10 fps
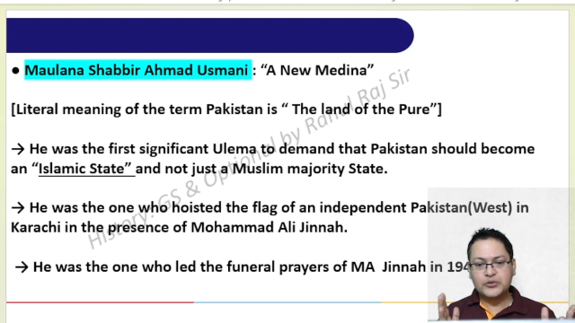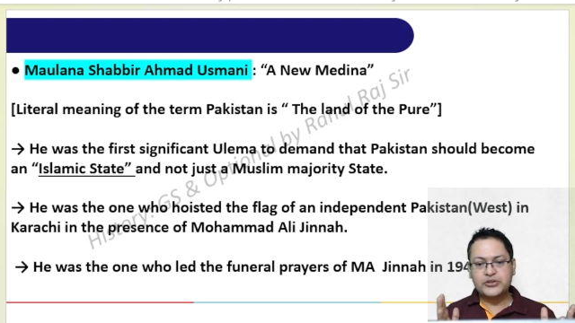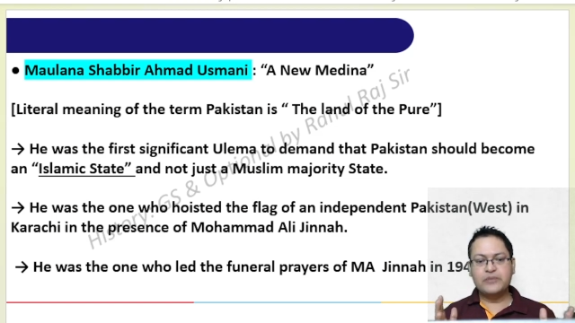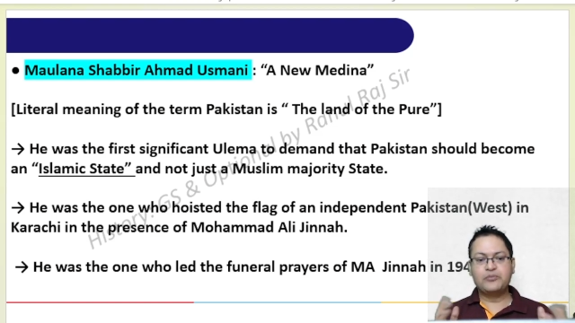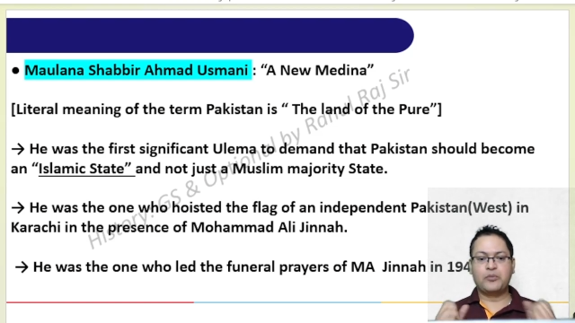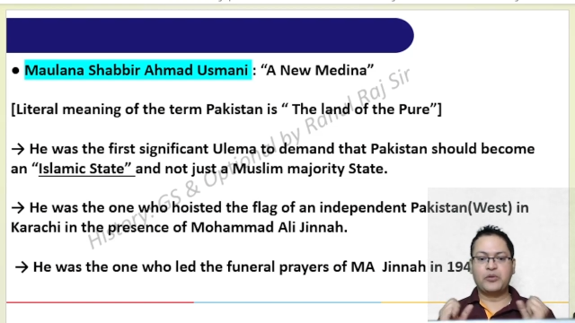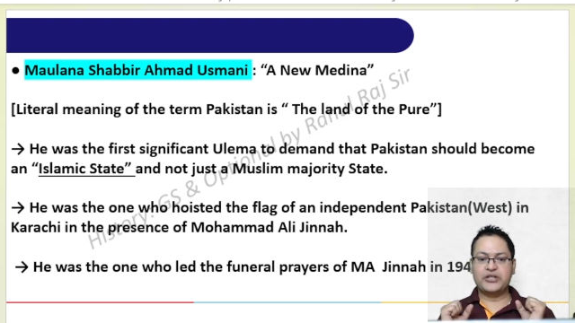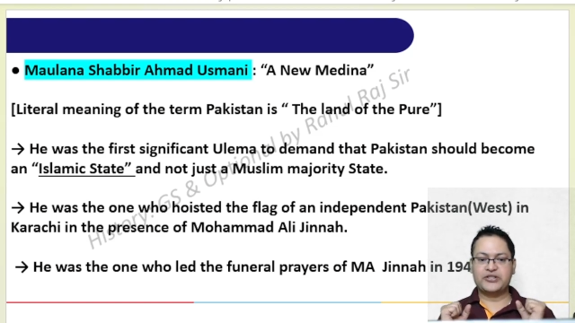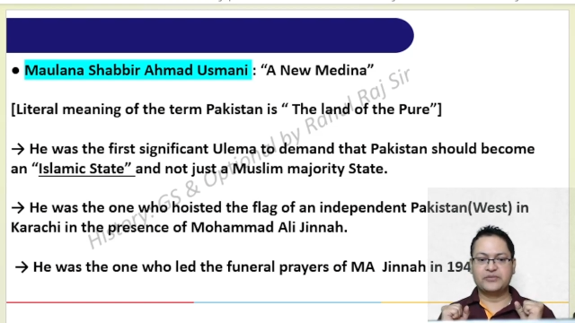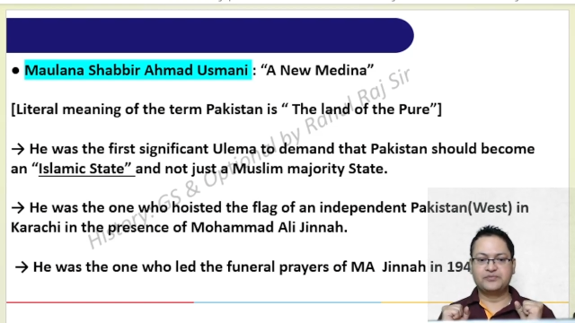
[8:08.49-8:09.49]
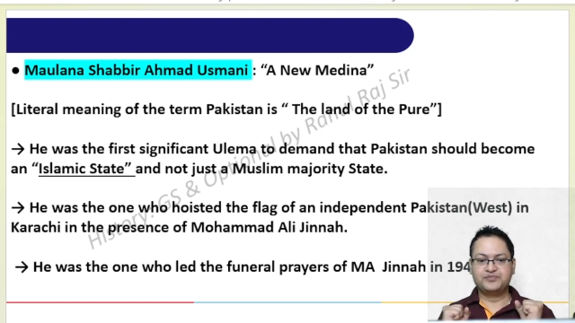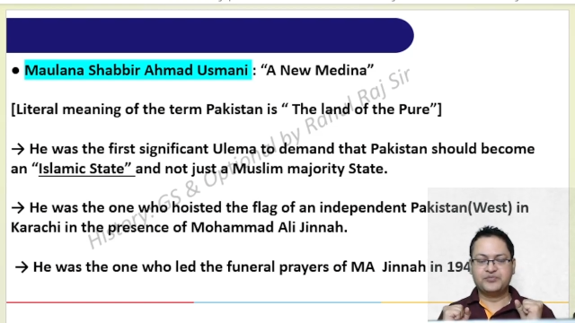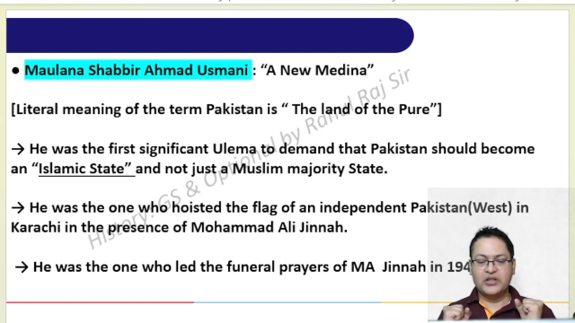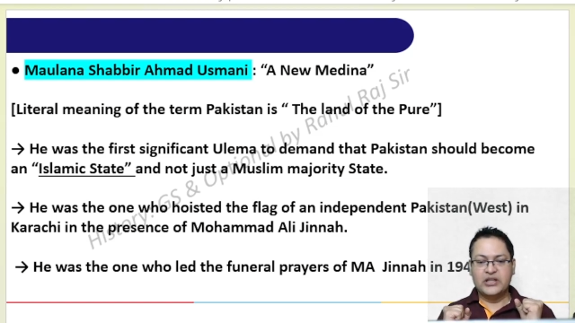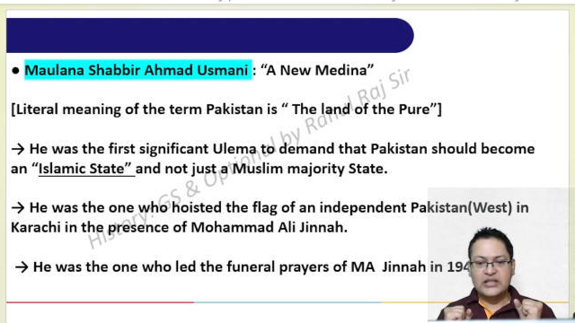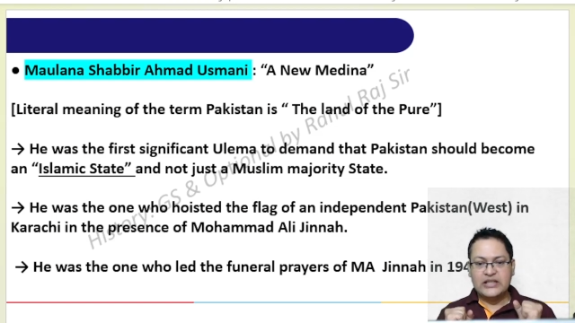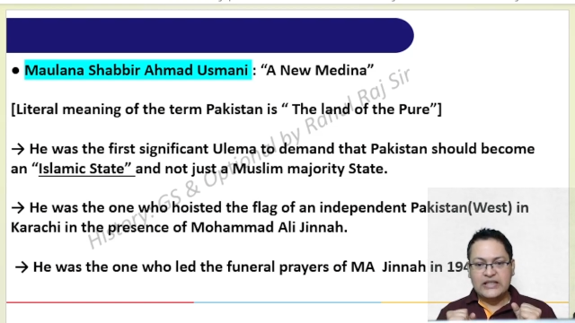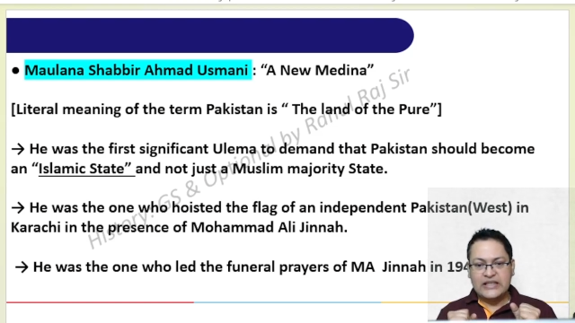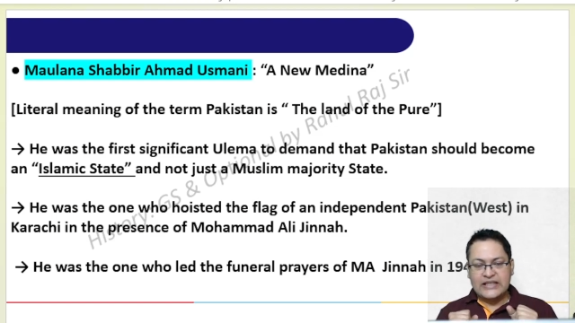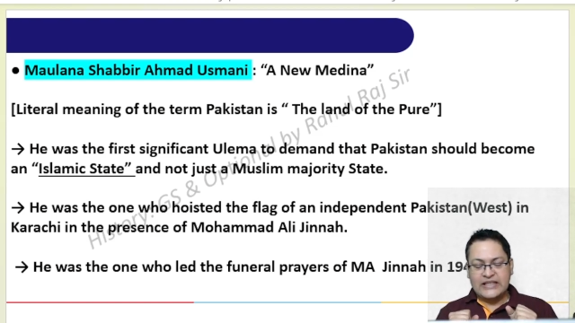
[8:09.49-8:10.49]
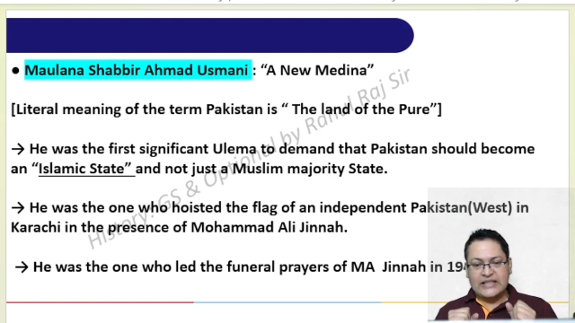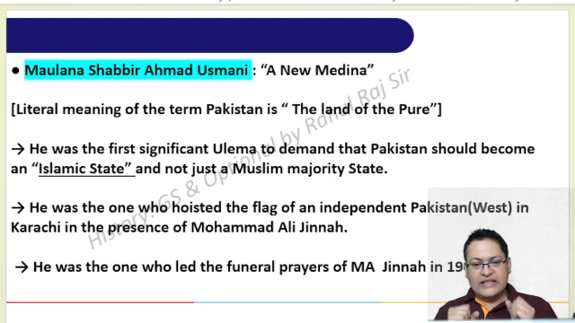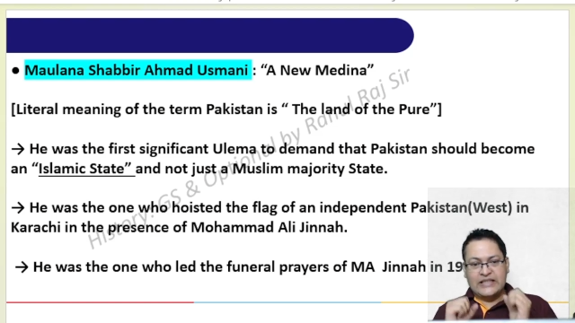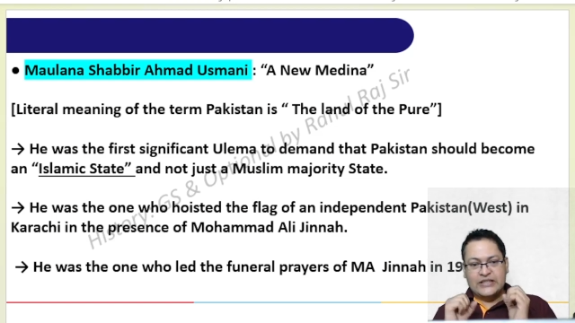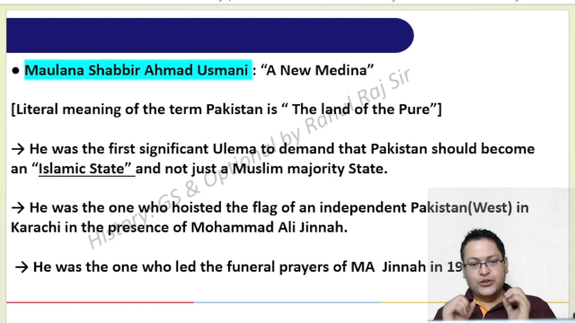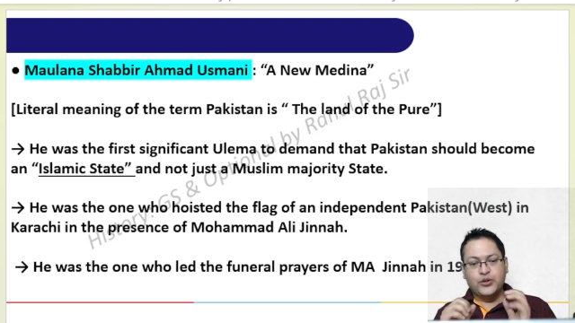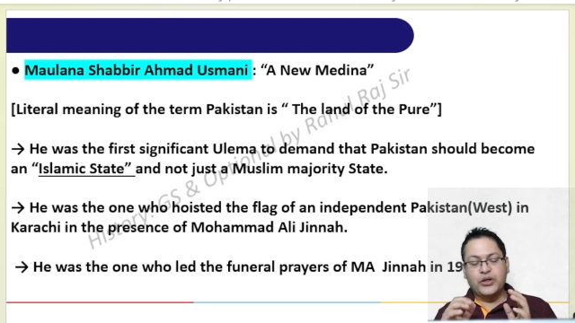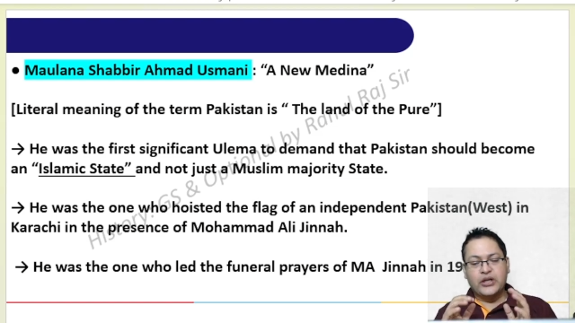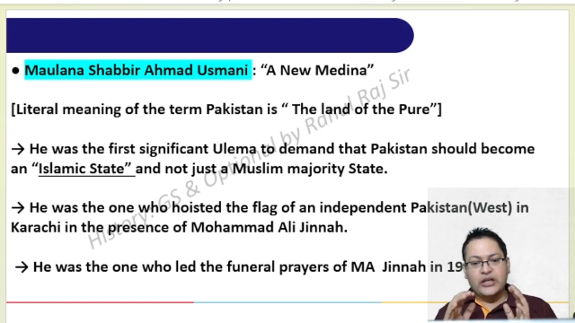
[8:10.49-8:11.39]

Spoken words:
Muslim population. So,